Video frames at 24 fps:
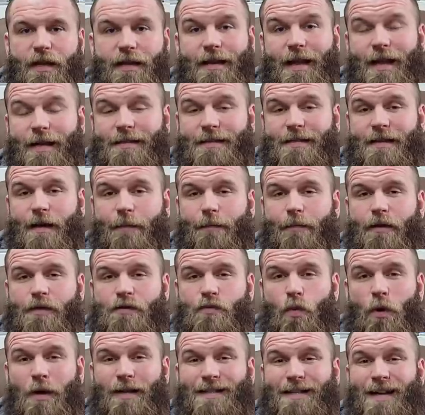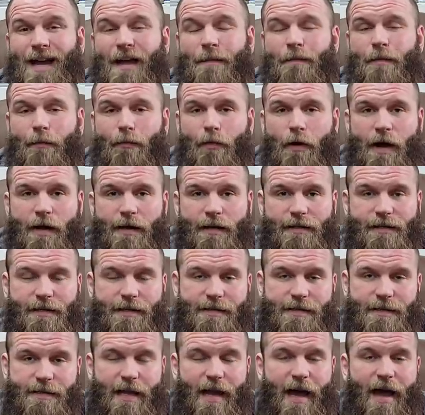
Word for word: Next up is what type of product is it?